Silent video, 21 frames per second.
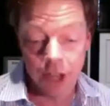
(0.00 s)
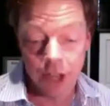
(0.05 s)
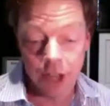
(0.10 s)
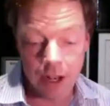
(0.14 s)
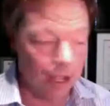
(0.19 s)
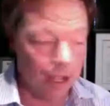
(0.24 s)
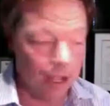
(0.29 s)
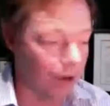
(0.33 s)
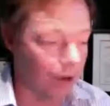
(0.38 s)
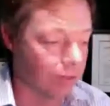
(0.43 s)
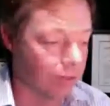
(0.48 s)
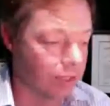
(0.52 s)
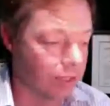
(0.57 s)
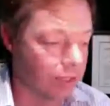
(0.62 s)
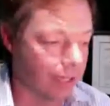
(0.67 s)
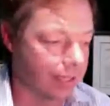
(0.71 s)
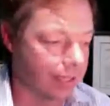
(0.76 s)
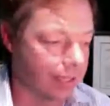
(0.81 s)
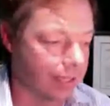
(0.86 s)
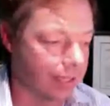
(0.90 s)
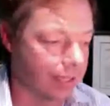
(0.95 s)
uh, over drinks
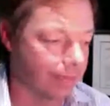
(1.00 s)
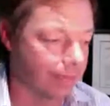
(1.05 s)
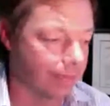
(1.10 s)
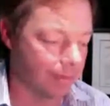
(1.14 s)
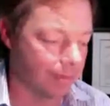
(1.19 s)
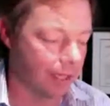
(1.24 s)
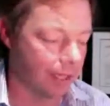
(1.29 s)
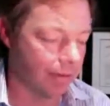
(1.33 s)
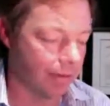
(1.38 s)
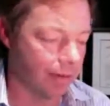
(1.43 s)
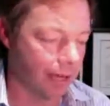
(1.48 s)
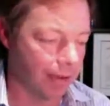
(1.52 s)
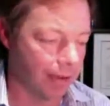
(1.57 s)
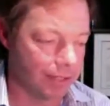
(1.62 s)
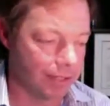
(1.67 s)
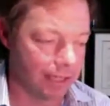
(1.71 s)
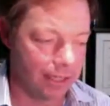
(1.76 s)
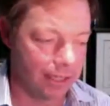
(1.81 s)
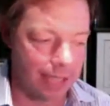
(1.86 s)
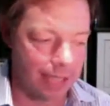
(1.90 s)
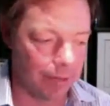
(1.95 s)
sometime, but you know, when I was
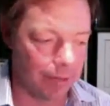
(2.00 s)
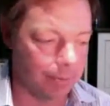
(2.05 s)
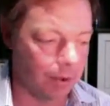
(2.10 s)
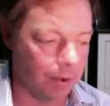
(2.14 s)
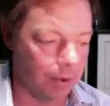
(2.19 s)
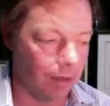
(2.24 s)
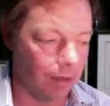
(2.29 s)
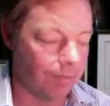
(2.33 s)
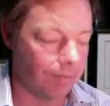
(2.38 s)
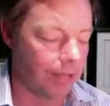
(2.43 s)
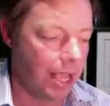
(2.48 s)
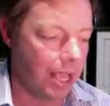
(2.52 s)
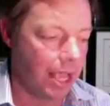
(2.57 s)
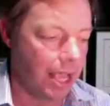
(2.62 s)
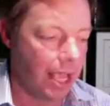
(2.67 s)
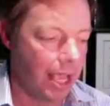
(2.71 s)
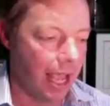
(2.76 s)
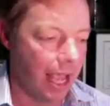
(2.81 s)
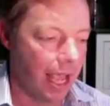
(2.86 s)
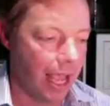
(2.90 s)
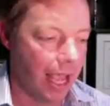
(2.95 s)
at the South Pole,
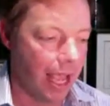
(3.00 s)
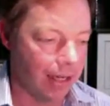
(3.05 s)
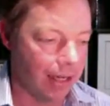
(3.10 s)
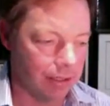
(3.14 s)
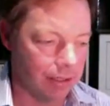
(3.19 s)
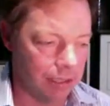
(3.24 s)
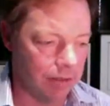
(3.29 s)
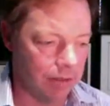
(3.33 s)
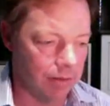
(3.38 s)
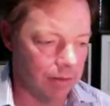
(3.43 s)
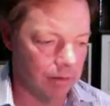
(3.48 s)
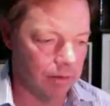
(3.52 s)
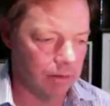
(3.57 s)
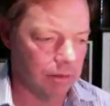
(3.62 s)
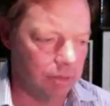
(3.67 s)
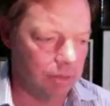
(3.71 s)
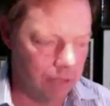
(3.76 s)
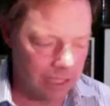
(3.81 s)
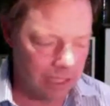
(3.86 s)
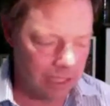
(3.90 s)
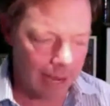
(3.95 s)
and you,
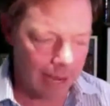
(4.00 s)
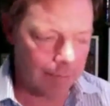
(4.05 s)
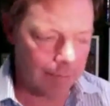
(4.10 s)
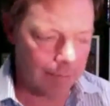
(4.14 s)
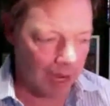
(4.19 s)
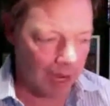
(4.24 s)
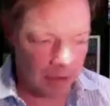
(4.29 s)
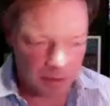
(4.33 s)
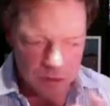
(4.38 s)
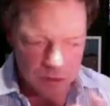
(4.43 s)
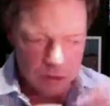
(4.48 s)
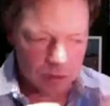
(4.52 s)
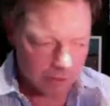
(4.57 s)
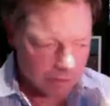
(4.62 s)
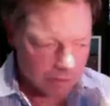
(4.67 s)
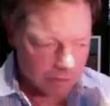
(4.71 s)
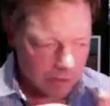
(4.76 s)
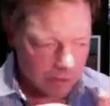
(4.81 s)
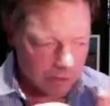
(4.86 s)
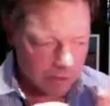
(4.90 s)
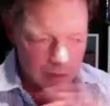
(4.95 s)
the emperor penguins are in a
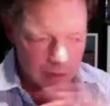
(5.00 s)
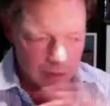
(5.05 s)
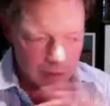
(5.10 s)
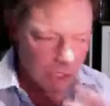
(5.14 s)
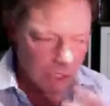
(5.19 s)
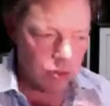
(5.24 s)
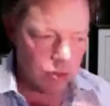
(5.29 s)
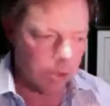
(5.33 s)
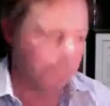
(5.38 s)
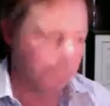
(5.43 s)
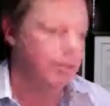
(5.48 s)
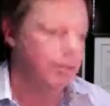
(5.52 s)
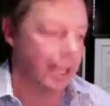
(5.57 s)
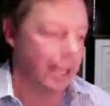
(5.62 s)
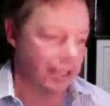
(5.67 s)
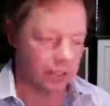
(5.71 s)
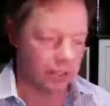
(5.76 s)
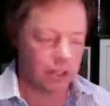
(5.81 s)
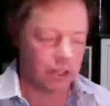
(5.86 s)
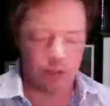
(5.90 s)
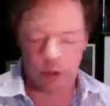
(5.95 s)
very unusual
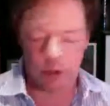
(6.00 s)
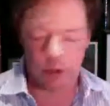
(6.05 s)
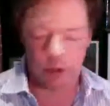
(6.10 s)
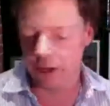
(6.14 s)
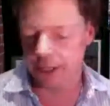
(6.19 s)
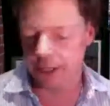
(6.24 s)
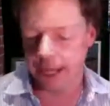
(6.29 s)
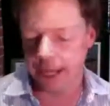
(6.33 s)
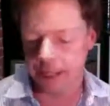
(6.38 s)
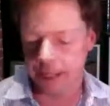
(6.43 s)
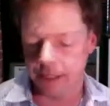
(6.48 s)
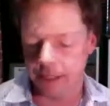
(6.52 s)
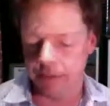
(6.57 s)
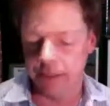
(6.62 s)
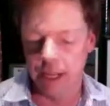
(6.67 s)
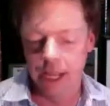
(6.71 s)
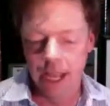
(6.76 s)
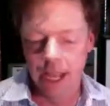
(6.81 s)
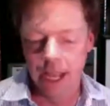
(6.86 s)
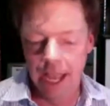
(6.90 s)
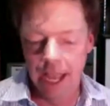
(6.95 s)
place. It's hard; they're hard to get to.
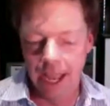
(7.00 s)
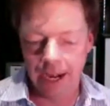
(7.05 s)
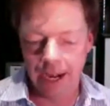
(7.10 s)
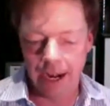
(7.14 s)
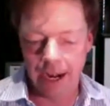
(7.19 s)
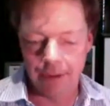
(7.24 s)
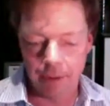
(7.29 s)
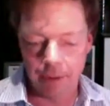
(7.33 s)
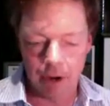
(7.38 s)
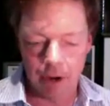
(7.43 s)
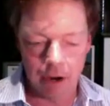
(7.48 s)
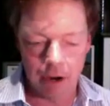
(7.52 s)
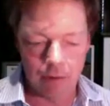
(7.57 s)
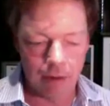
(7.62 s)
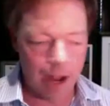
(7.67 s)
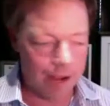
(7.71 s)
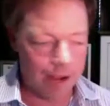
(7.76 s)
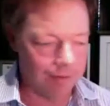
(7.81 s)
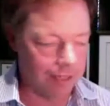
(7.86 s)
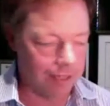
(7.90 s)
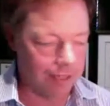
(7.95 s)
And I remember I
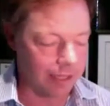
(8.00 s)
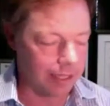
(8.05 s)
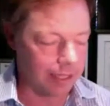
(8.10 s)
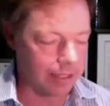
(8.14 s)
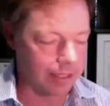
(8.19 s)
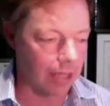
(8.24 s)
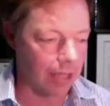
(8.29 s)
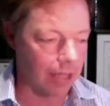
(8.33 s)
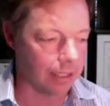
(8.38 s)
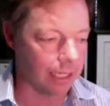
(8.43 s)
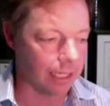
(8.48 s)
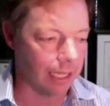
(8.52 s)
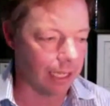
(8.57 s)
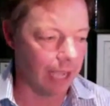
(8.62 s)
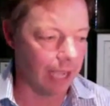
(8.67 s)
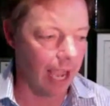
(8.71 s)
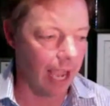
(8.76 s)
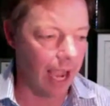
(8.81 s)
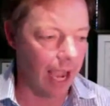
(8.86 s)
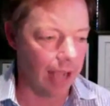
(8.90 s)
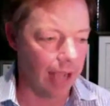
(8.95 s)
arrived at this colony,
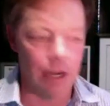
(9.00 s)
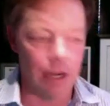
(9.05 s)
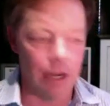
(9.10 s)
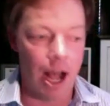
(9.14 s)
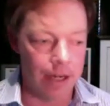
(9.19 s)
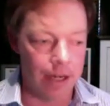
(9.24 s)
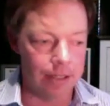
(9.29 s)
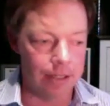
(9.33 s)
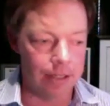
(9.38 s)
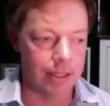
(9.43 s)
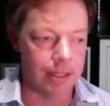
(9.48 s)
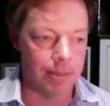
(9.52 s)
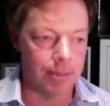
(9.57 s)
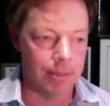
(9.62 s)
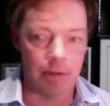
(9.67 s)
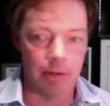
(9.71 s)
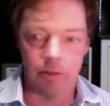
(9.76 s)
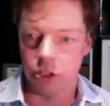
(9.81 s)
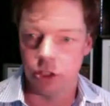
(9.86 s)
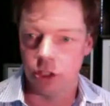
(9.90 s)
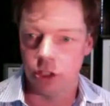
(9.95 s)
and honestly, the
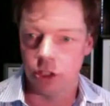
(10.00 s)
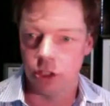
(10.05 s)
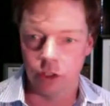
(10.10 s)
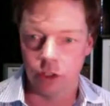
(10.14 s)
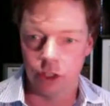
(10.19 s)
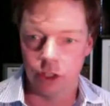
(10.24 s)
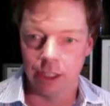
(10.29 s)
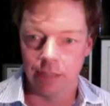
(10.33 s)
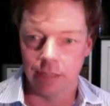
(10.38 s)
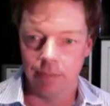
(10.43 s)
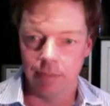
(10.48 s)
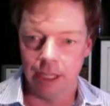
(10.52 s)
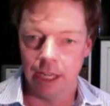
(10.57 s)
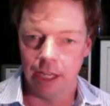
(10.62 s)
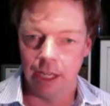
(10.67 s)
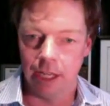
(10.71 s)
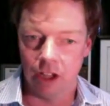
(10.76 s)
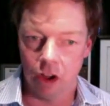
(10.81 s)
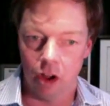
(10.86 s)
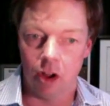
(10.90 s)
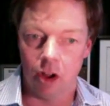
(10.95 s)
penguins just looked at me
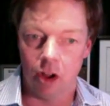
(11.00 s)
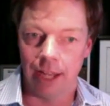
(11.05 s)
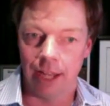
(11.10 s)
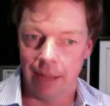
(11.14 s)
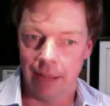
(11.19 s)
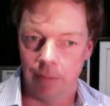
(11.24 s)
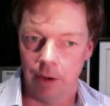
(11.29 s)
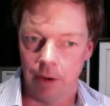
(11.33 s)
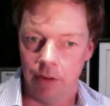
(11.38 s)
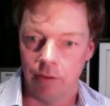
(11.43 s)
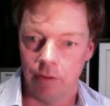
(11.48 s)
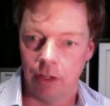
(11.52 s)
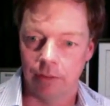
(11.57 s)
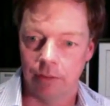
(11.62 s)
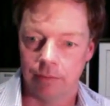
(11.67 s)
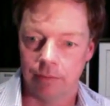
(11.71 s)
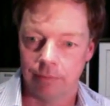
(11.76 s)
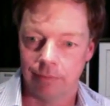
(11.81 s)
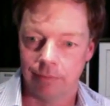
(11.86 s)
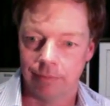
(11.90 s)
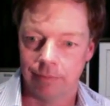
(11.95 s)
and all came over
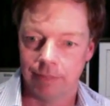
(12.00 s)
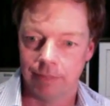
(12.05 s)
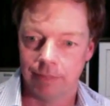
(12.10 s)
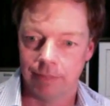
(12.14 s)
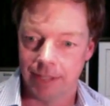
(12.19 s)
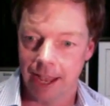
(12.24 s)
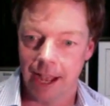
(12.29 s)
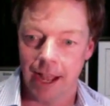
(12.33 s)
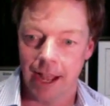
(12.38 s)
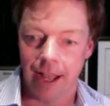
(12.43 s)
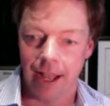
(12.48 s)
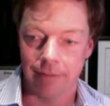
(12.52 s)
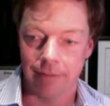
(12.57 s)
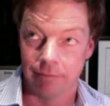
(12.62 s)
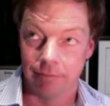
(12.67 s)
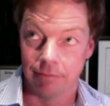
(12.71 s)
to say hi.